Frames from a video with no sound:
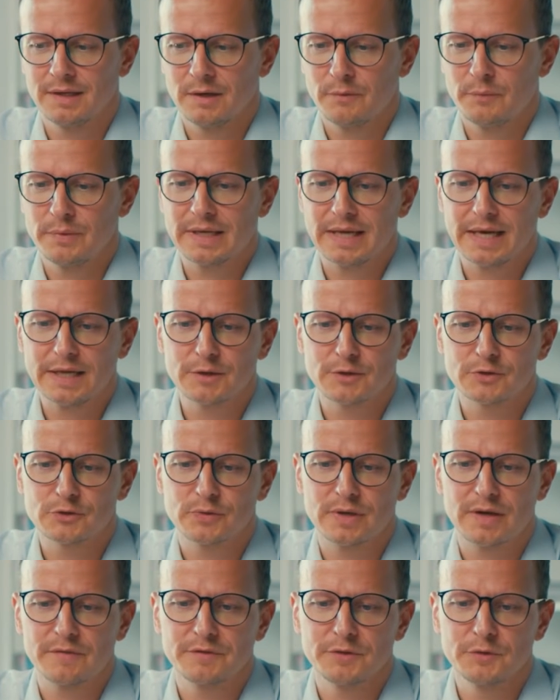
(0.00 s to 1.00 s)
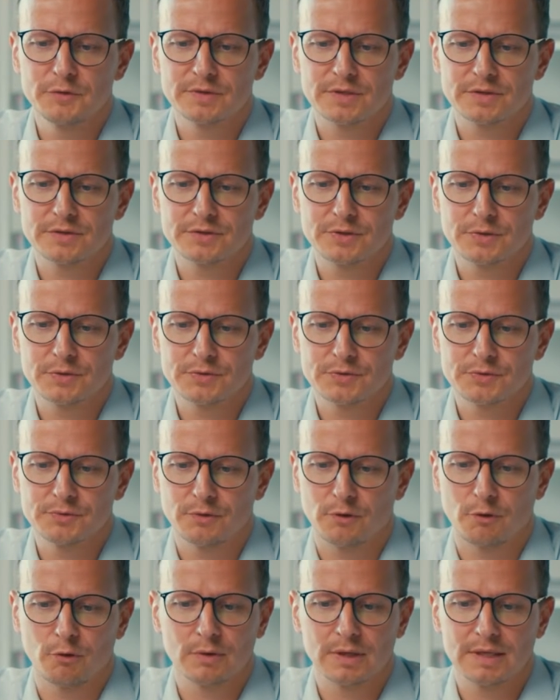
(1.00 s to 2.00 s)
We can also have views that shows you
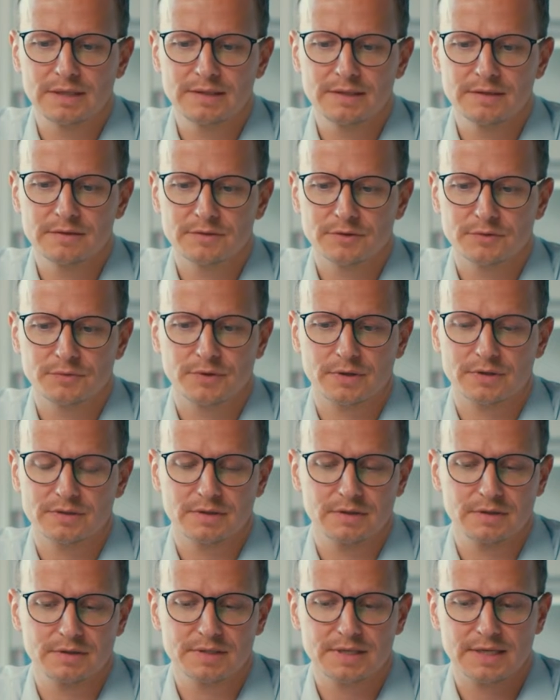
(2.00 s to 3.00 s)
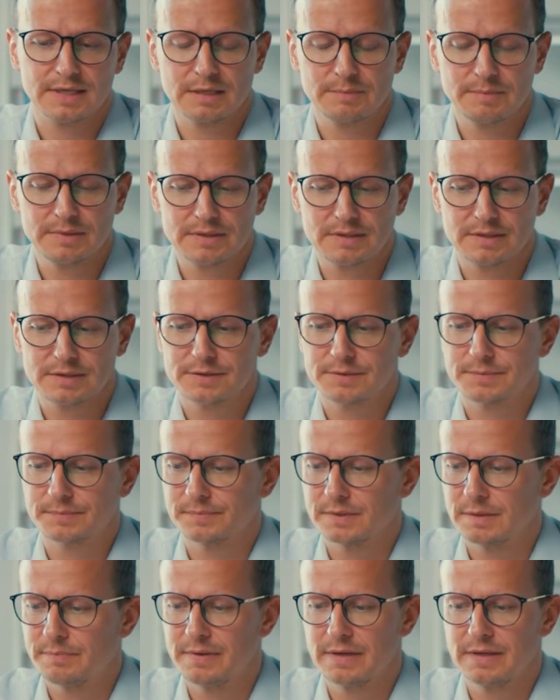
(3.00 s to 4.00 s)
all ideas across the entire business,
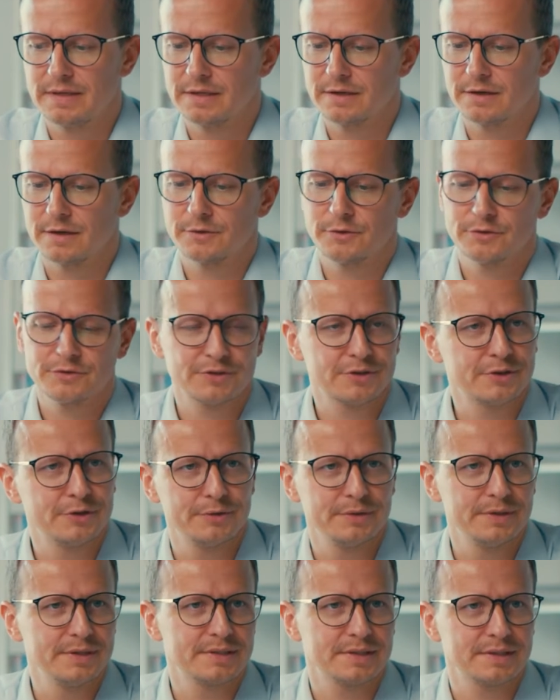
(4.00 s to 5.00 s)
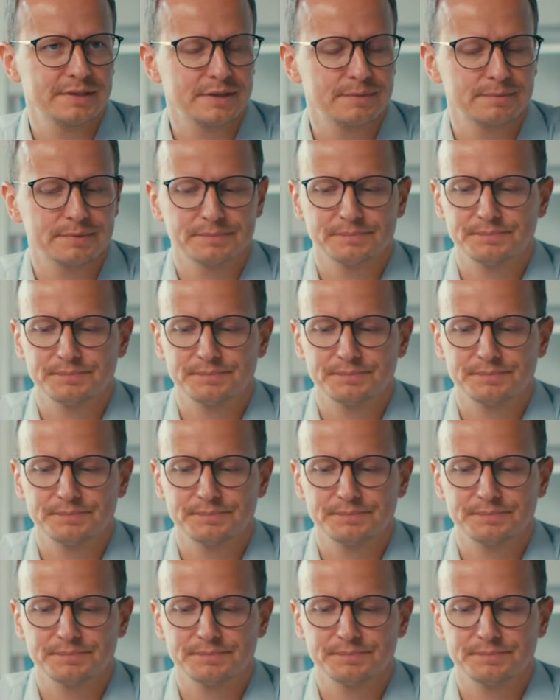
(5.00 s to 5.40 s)
depending on your security setup.